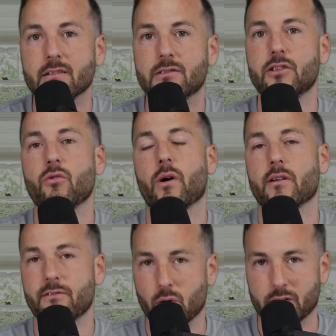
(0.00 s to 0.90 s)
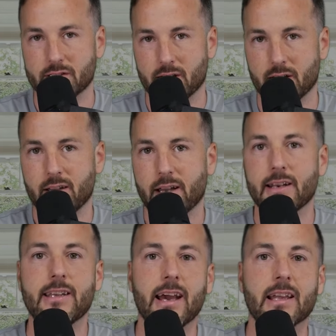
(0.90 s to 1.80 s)
do you want to focus on? And
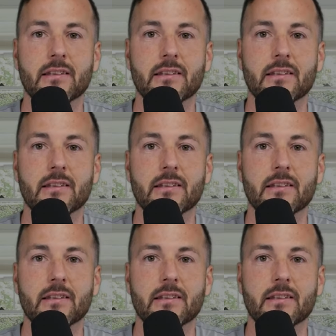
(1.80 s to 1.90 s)
again,